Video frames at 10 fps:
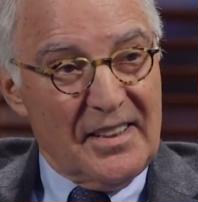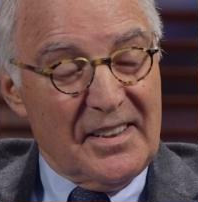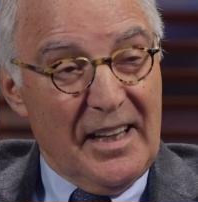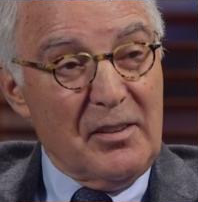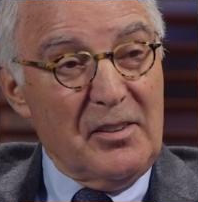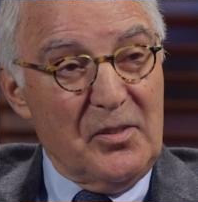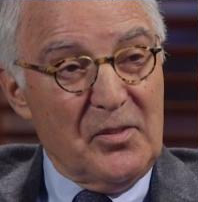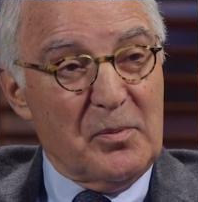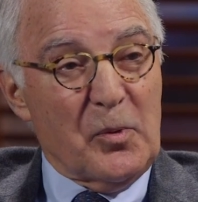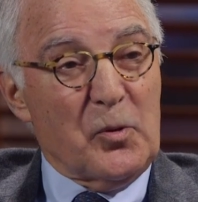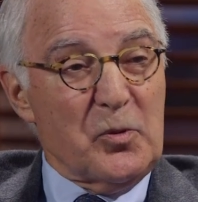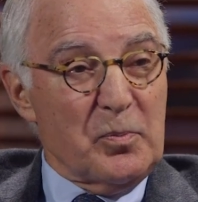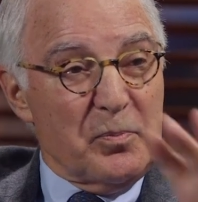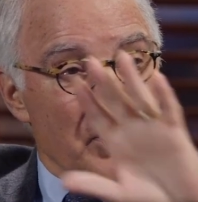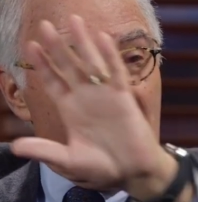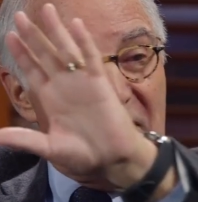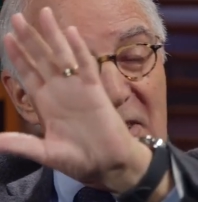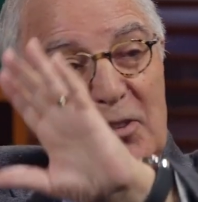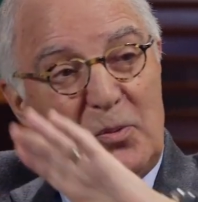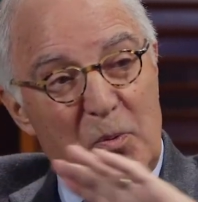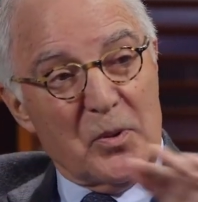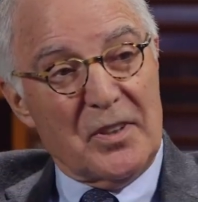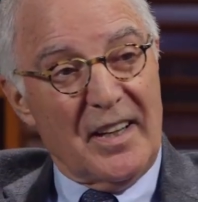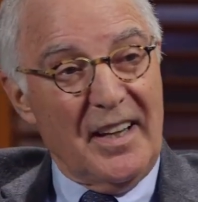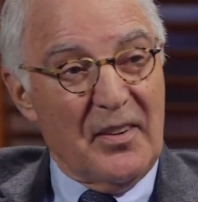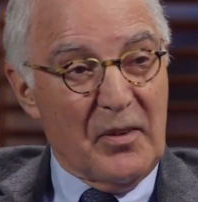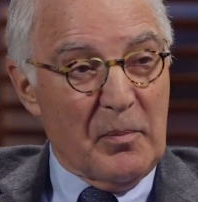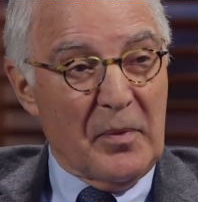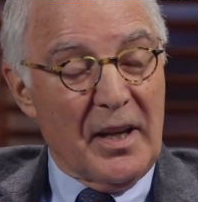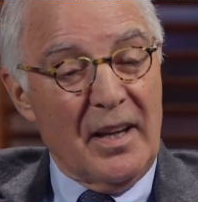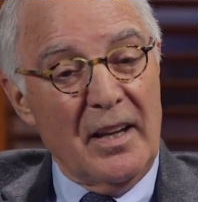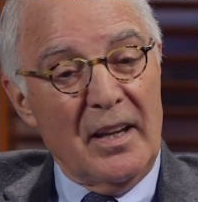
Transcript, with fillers: That is the most prestigious award I have on my